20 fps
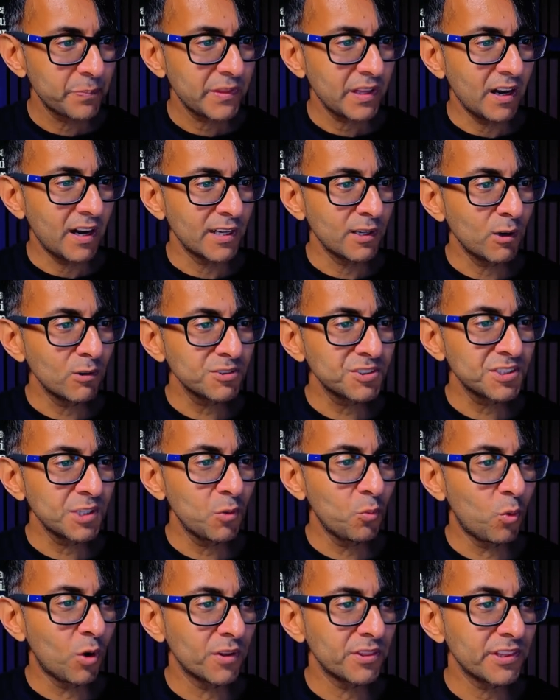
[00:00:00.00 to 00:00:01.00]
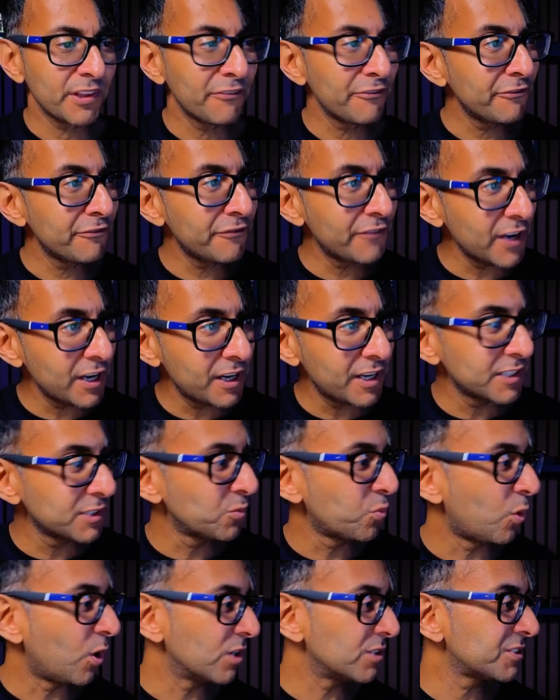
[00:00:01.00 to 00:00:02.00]
I also want the third
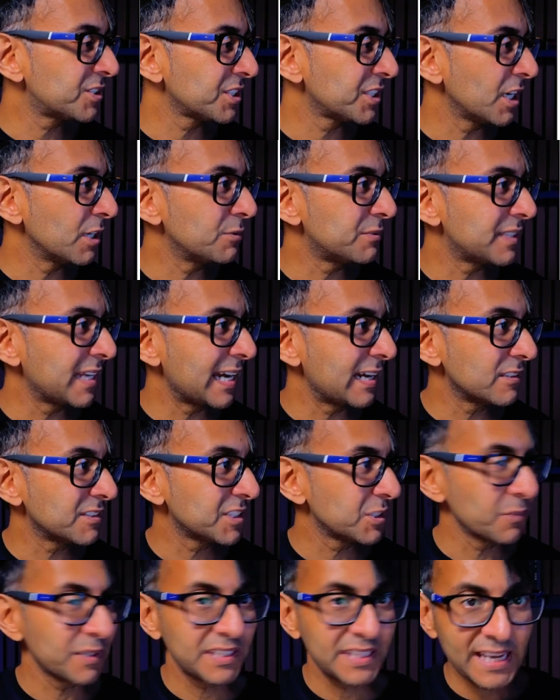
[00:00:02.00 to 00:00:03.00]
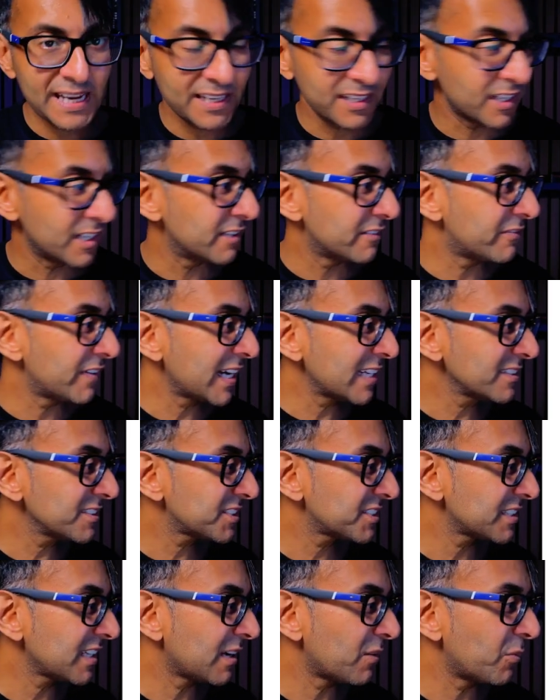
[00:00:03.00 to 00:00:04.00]
one to go down. So again,
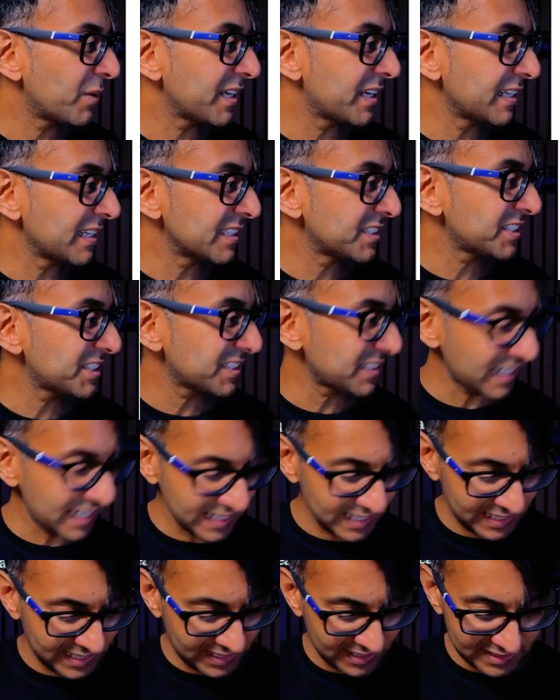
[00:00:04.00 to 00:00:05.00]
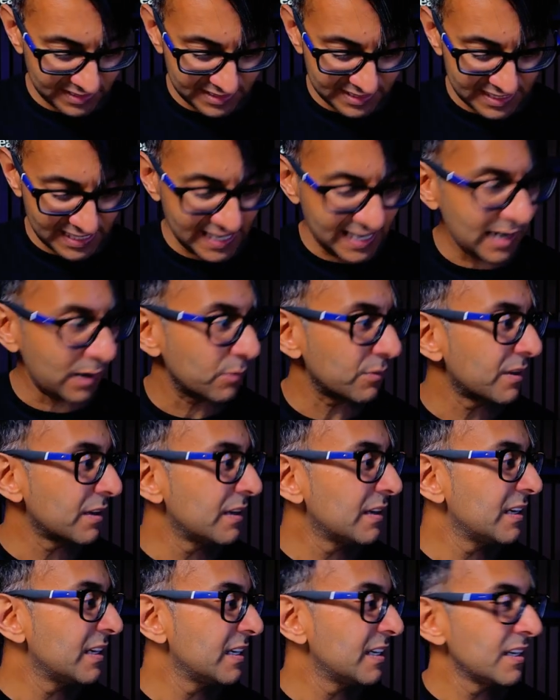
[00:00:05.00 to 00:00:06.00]
advanced, and we're going to say down.
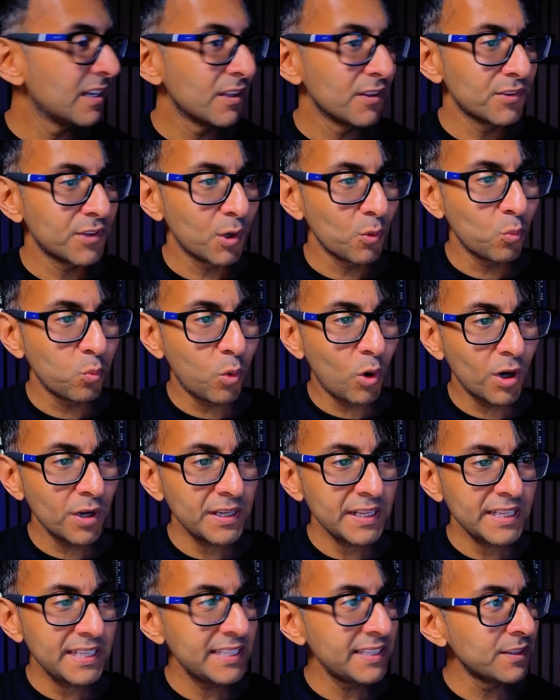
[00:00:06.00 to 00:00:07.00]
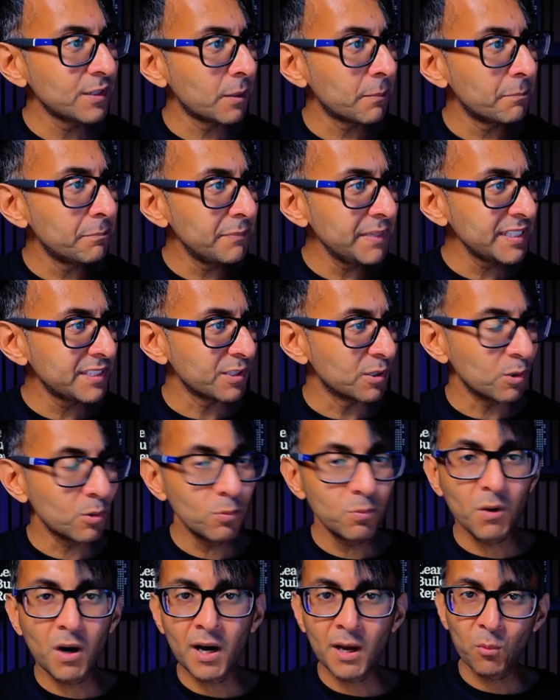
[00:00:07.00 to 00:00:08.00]
The one in the middle,
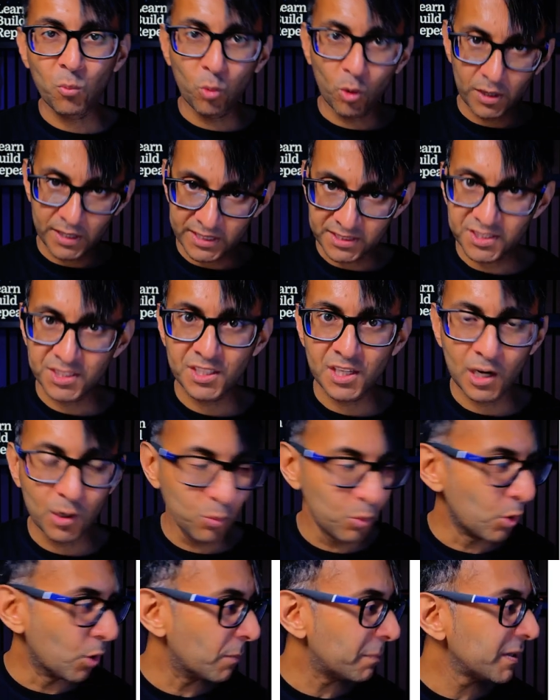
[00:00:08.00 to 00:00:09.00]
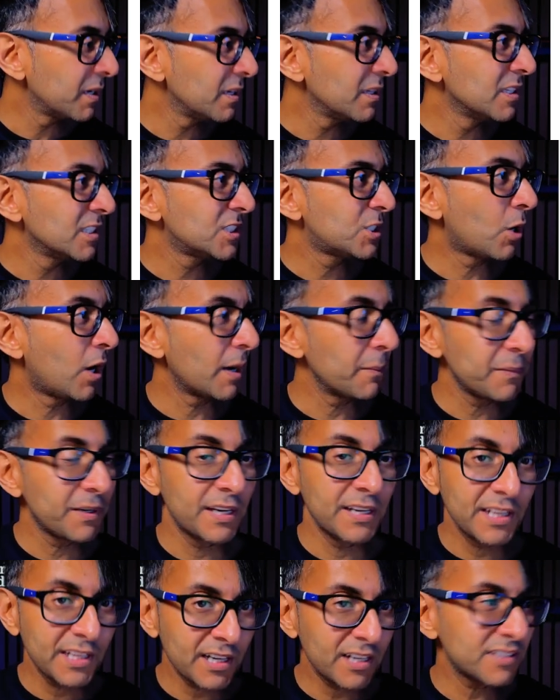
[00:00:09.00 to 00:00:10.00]
I want it to go up. So I'm going
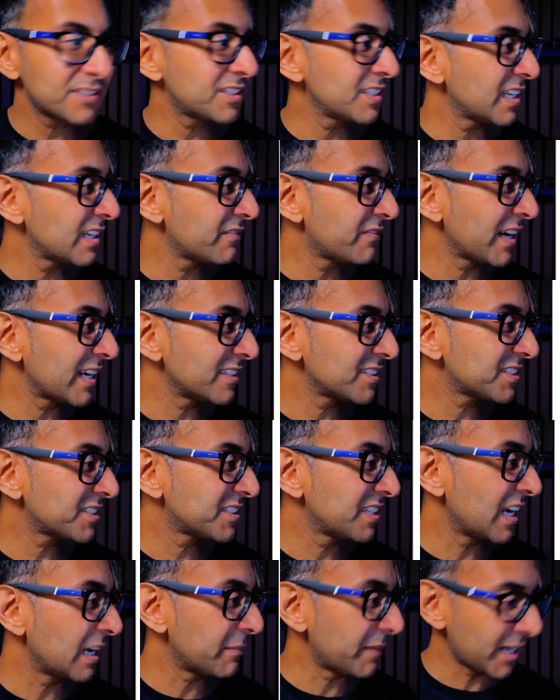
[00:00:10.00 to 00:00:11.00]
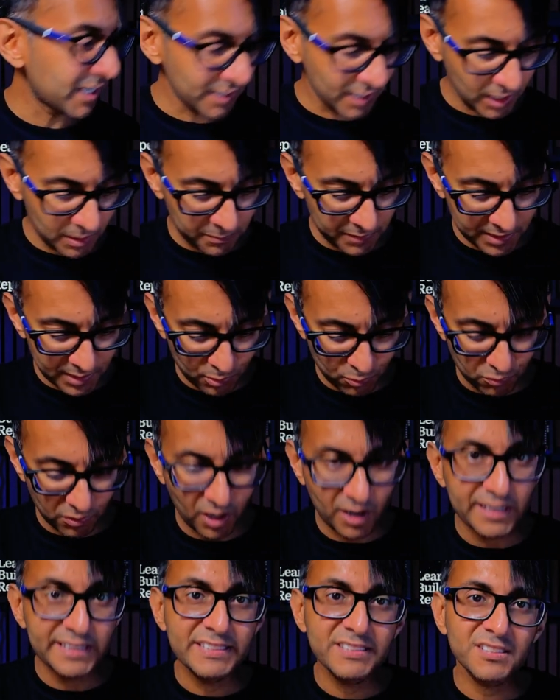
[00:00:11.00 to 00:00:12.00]
to go to the advanced tab, and I'm going to
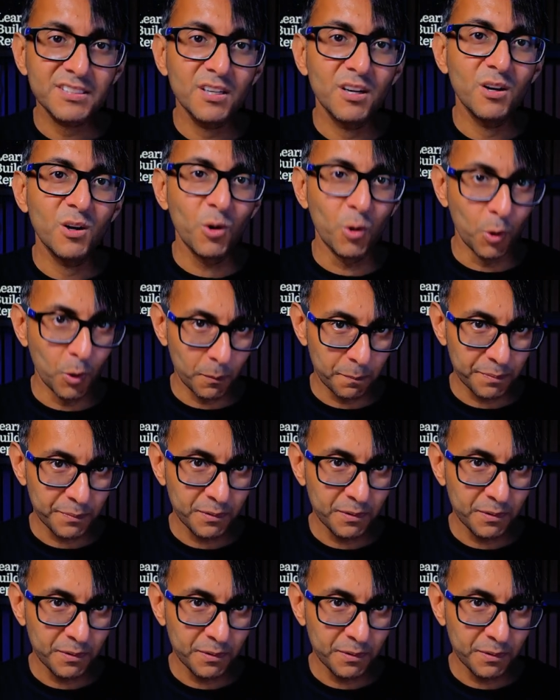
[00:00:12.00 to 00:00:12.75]
write up.